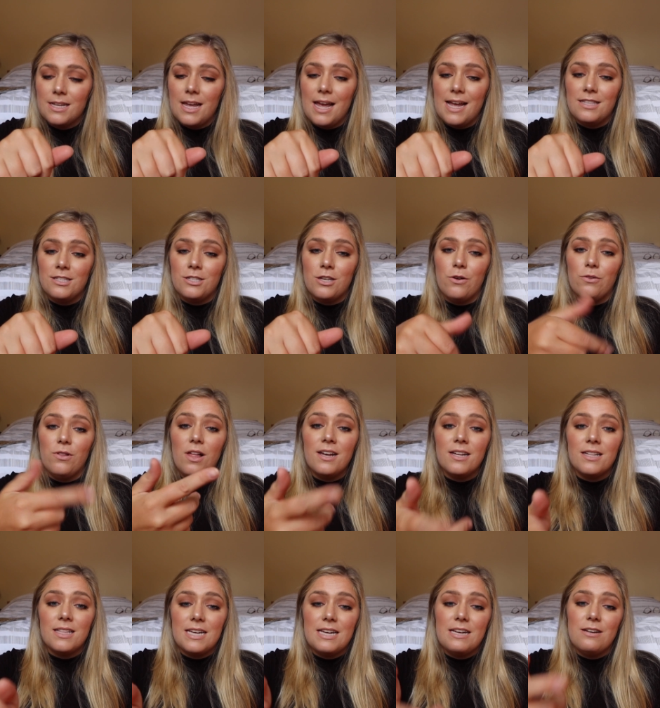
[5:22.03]
And so
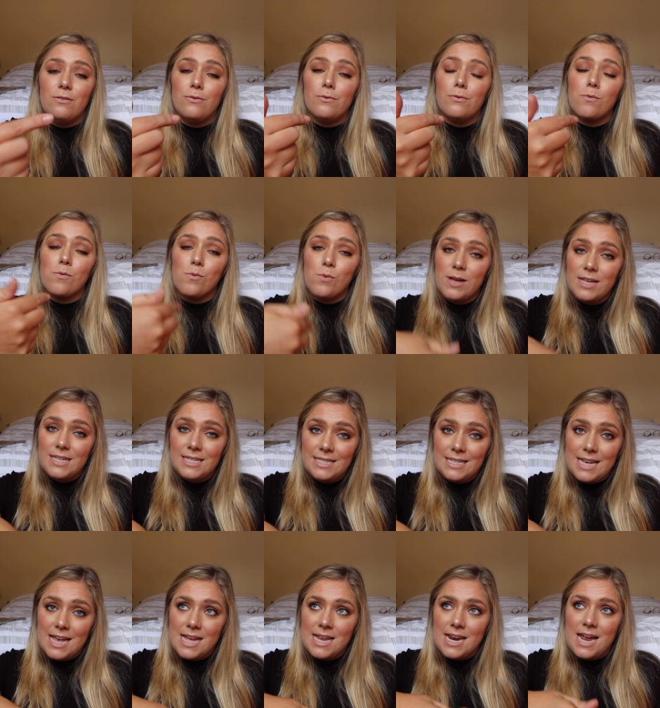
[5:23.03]
luckily we
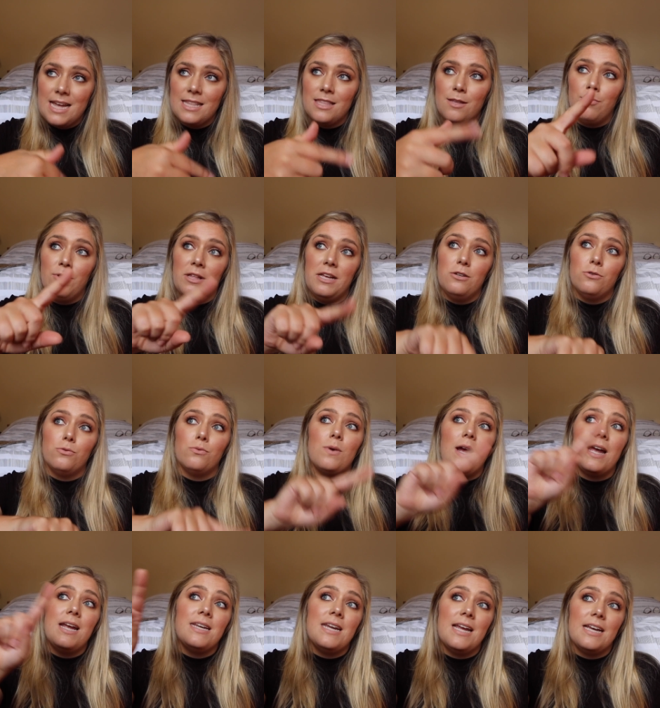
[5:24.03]
stayed at the place
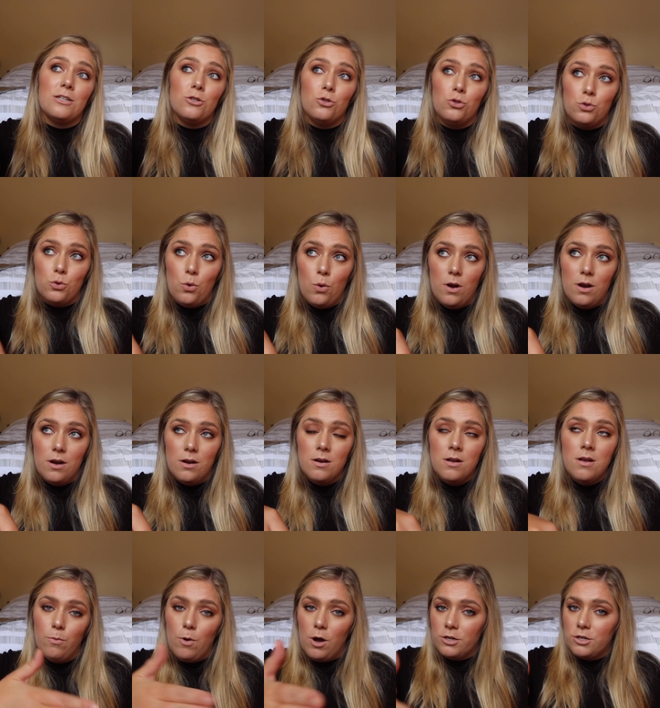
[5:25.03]
right next door,
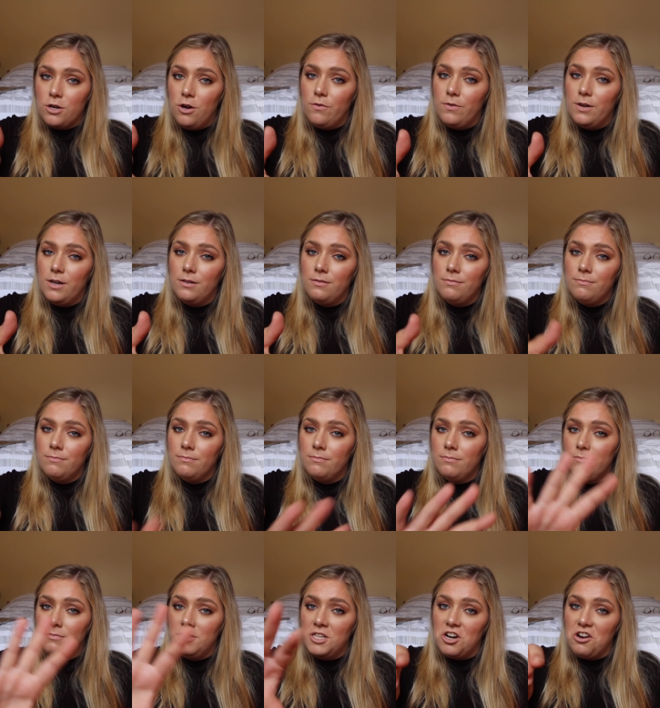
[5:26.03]
walked over,
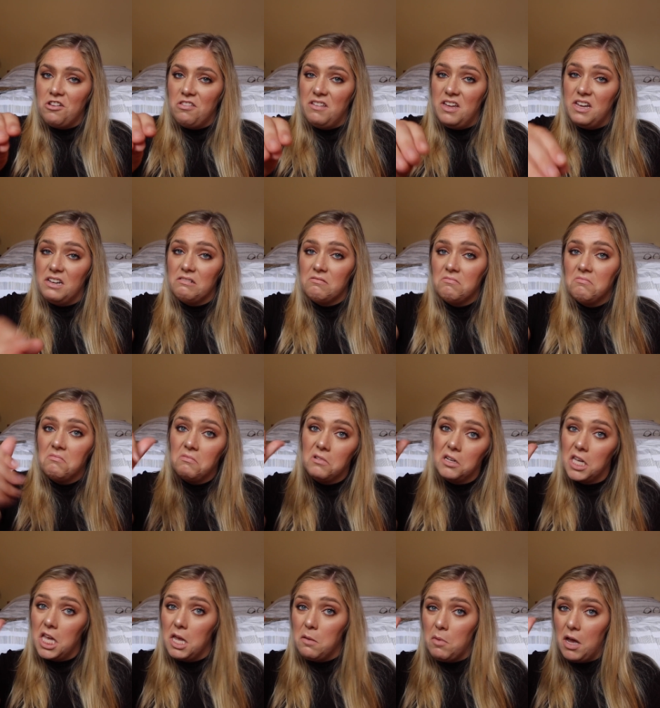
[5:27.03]
did our thing,
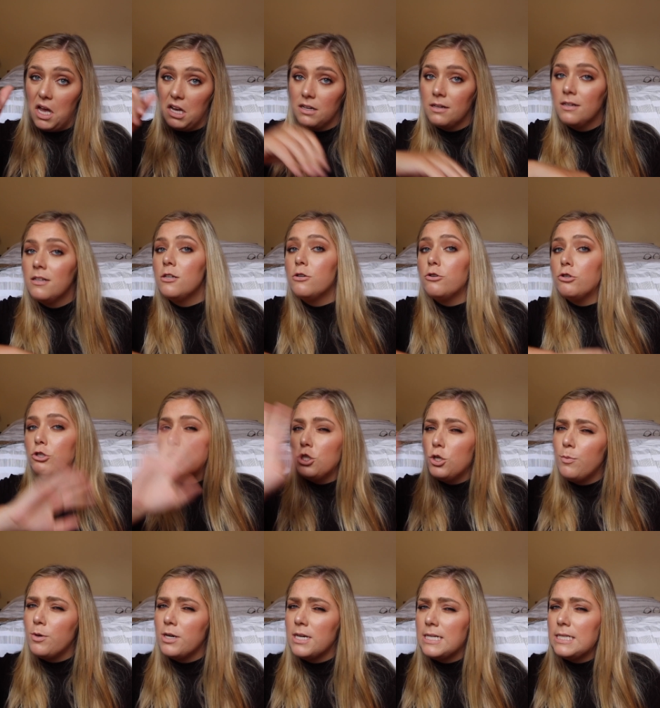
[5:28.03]
came back.
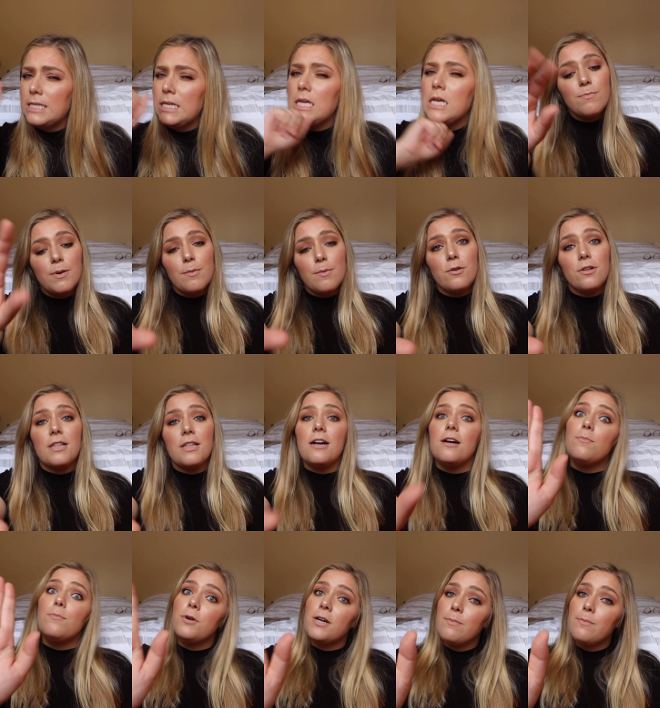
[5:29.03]
Super easy. People are
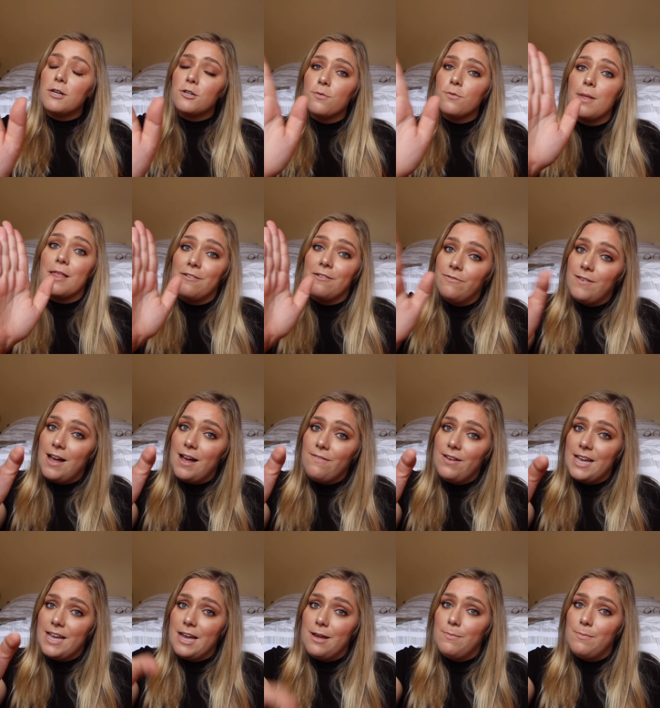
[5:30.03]
there pretty much from like 5
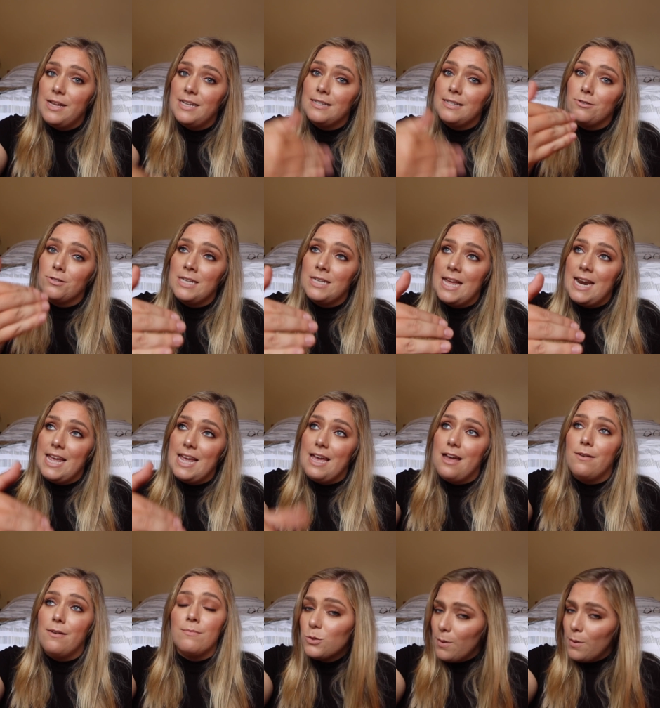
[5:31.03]
a.m. until 10 a.m.